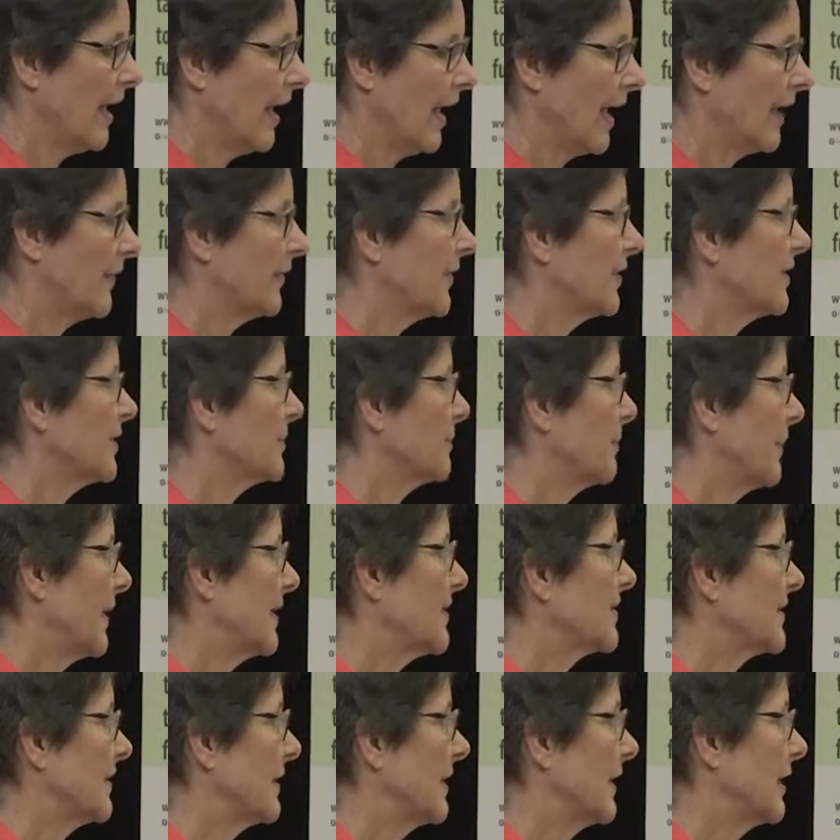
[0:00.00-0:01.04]
And this
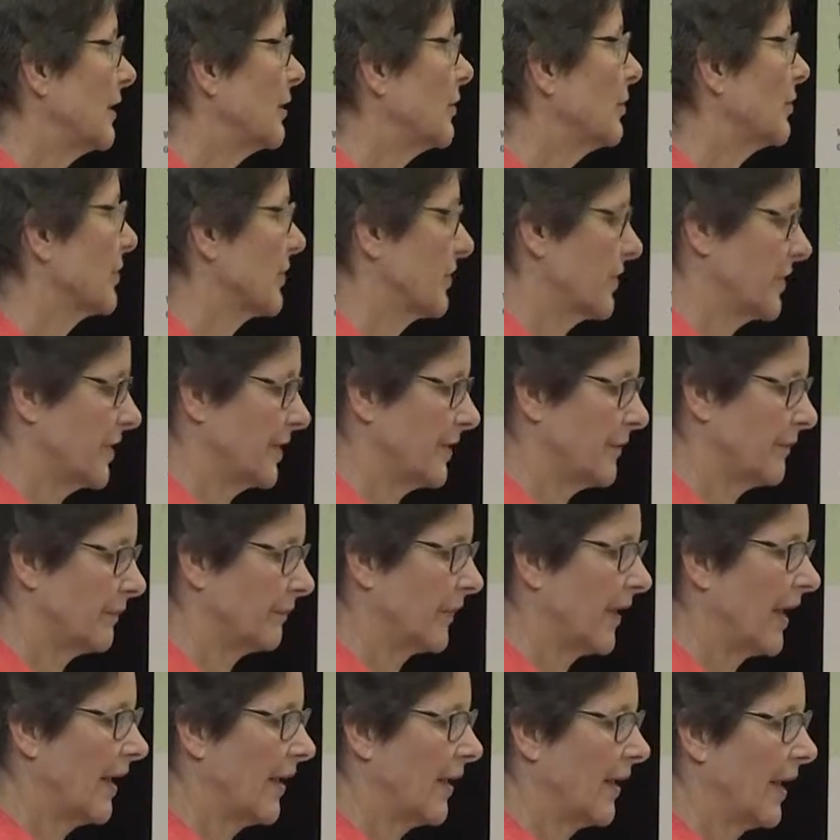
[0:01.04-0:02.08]
basically looks at
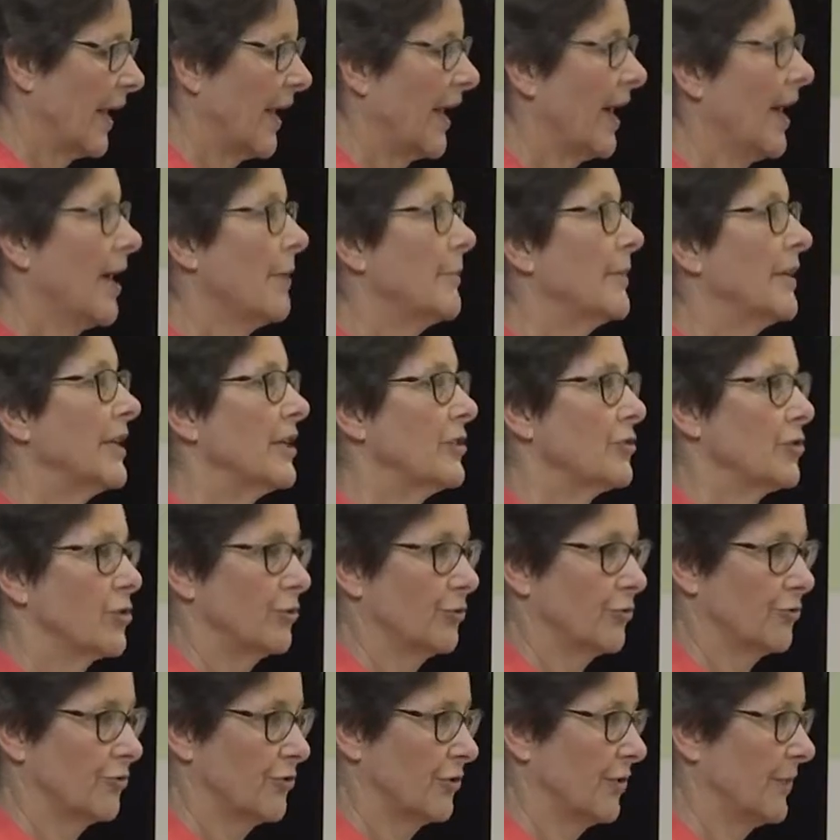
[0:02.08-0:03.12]
how many
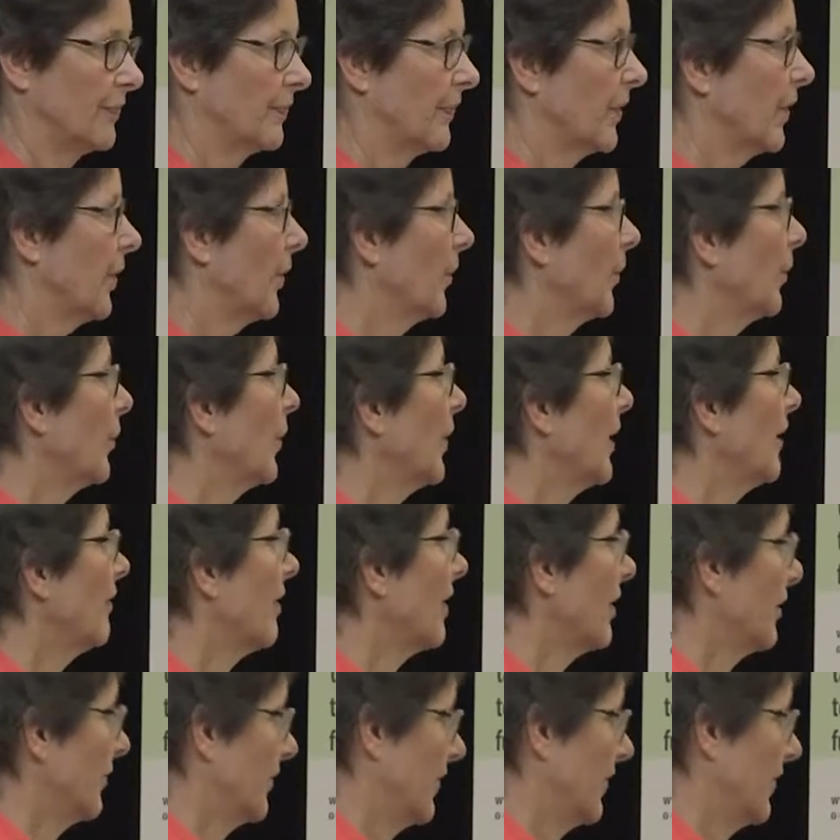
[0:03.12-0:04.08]
children, where are